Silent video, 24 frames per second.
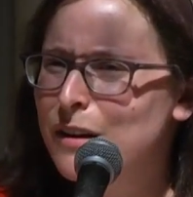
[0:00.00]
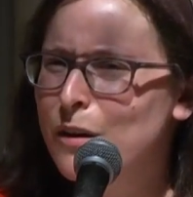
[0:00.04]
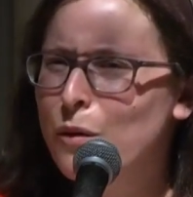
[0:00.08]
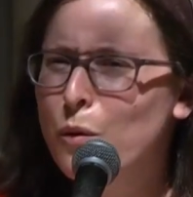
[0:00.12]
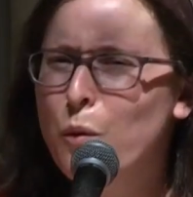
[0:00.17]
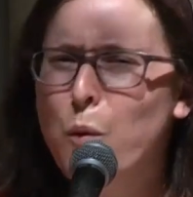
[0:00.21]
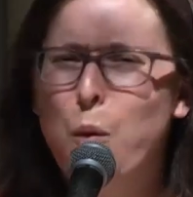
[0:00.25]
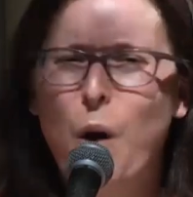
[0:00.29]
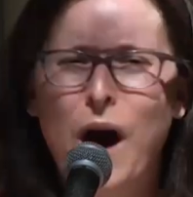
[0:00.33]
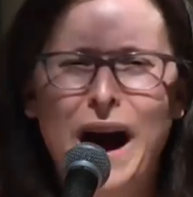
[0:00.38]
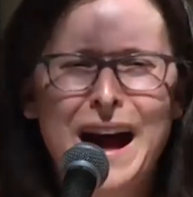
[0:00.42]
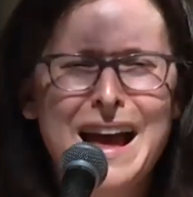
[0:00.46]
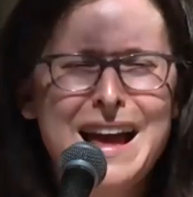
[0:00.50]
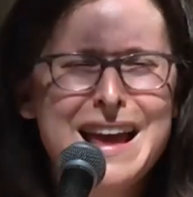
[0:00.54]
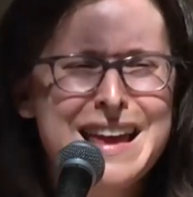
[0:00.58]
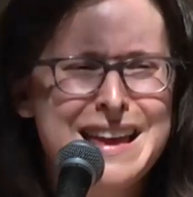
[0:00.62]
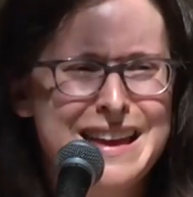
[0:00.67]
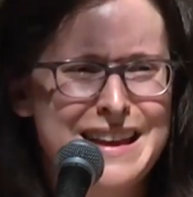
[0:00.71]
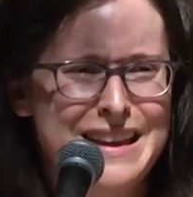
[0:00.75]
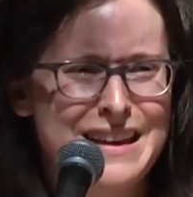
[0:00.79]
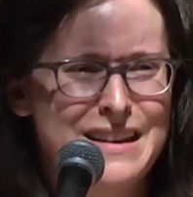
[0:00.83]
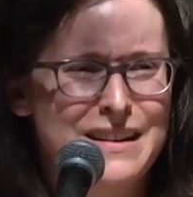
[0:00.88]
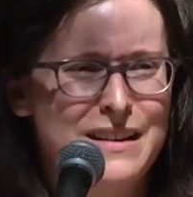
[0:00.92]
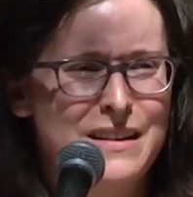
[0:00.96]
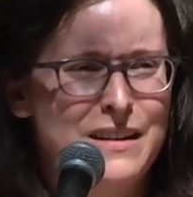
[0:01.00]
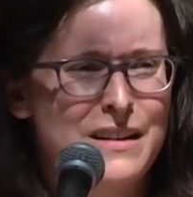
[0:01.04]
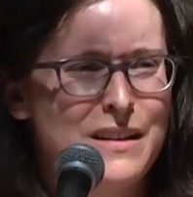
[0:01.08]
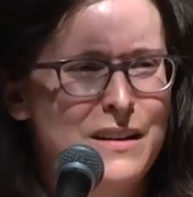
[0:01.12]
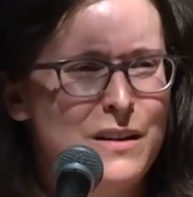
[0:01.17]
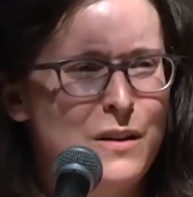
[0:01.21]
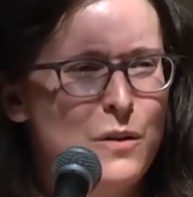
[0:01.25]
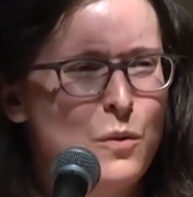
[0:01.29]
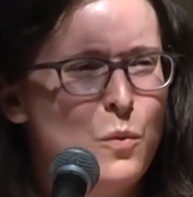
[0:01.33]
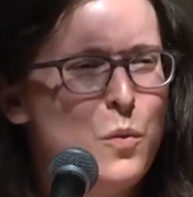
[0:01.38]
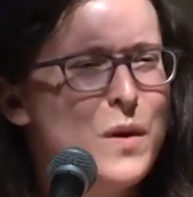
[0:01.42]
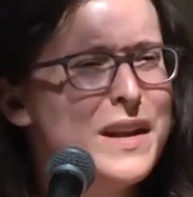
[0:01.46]
Why?
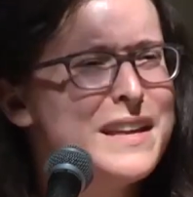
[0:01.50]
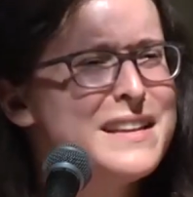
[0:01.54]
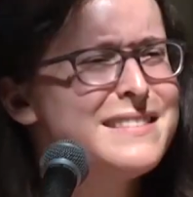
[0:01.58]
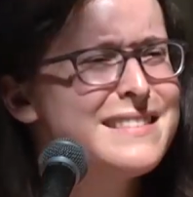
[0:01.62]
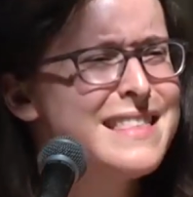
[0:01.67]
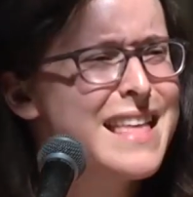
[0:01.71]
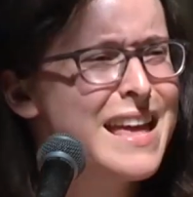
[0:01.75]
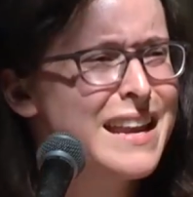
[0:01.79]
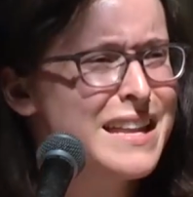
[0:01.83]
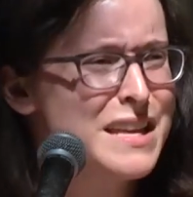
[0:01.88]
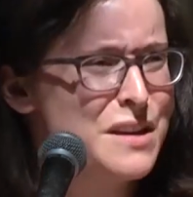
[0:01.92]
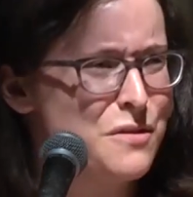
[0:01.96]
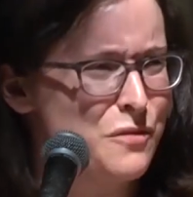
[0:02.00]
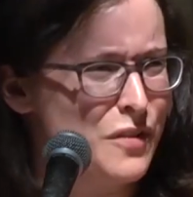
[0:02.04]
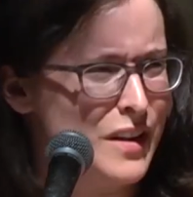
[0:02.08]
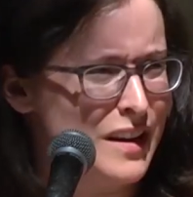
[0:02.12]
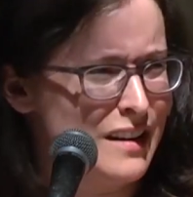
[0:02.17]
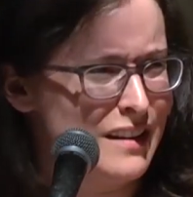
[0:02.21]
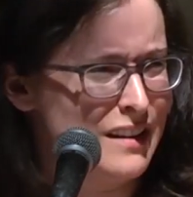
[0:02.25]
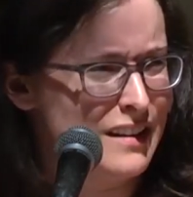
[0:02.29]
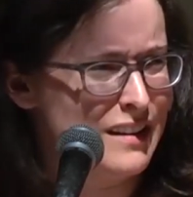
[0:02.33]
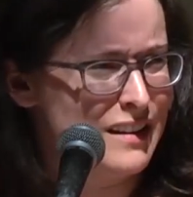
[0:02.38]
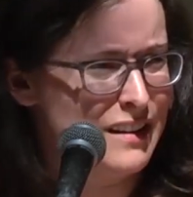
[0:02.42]
What is that even?